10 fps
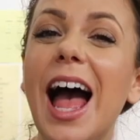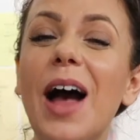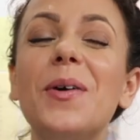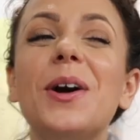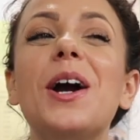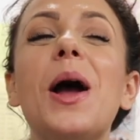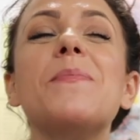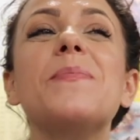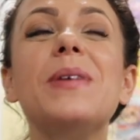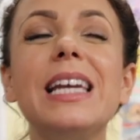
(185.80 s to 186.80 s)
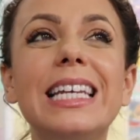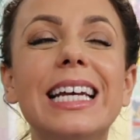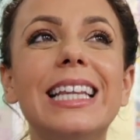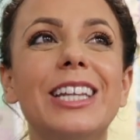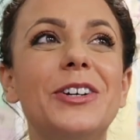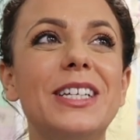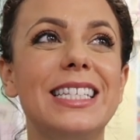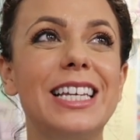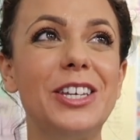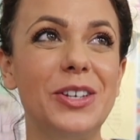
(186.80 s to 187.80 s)
our media
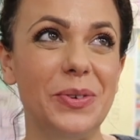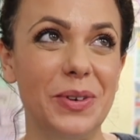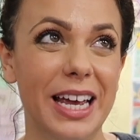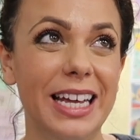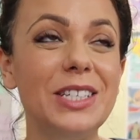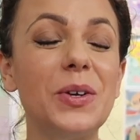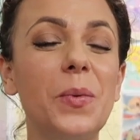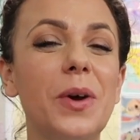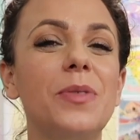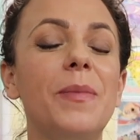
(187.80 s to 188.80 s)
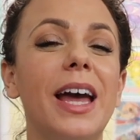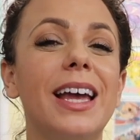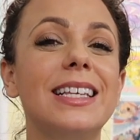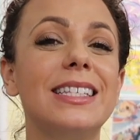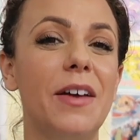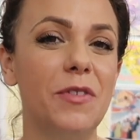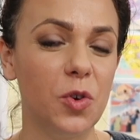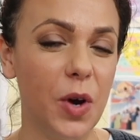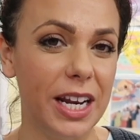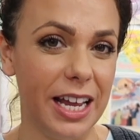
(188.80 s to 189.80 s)
literacy unit with my
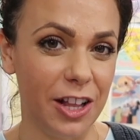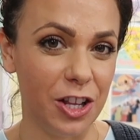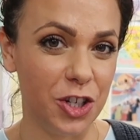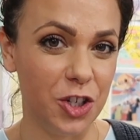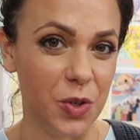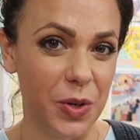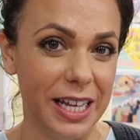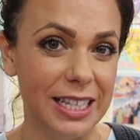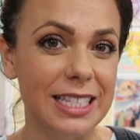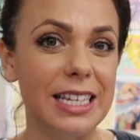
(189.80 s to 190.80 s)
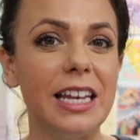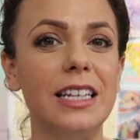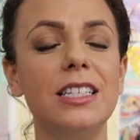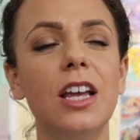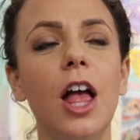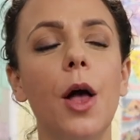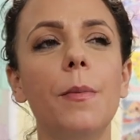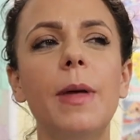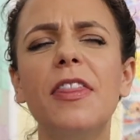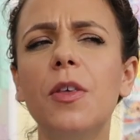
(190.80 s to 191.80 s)
seventh grade English students. And
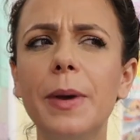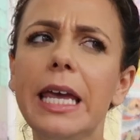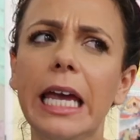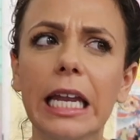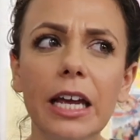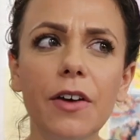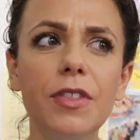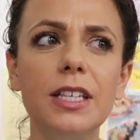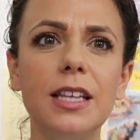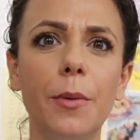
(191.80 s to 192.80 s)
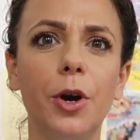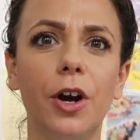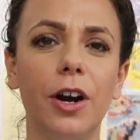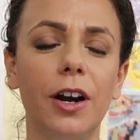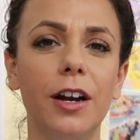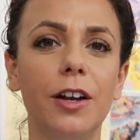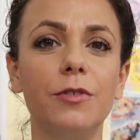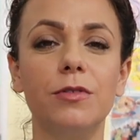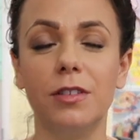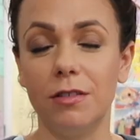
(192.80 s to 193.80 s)
at the beginning of the summer,
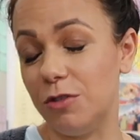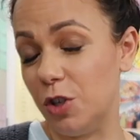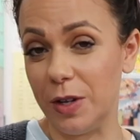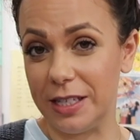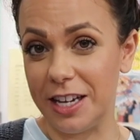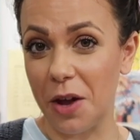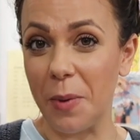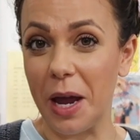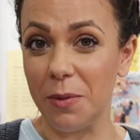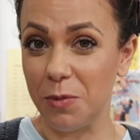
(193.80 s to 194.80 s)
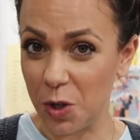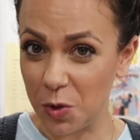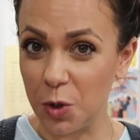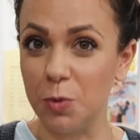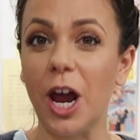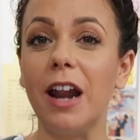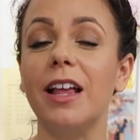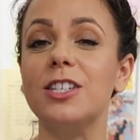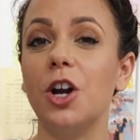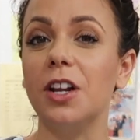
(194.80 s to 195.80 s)
you can see on my YouTube channel,
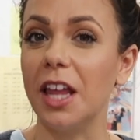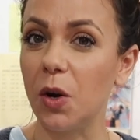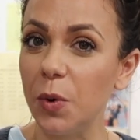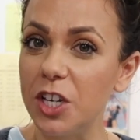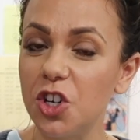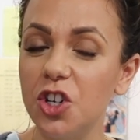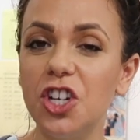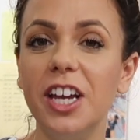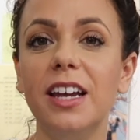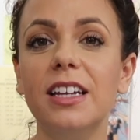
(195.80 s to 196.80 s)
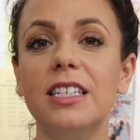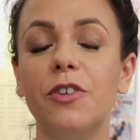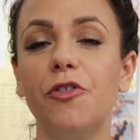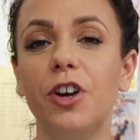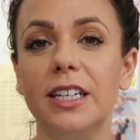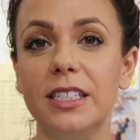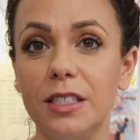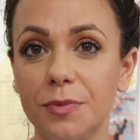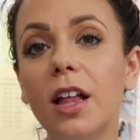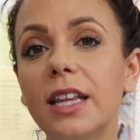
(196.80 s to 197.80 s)
I started like researching
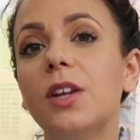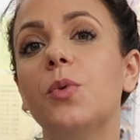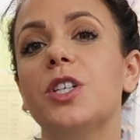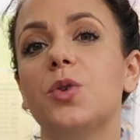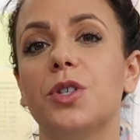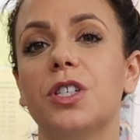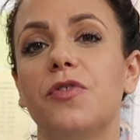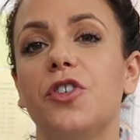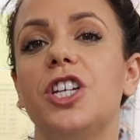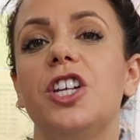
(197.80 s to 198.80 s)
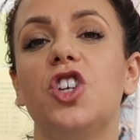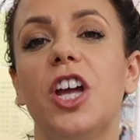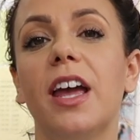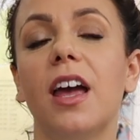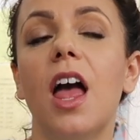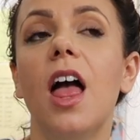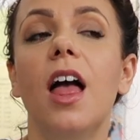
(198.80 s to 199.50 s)
different online resources for teaching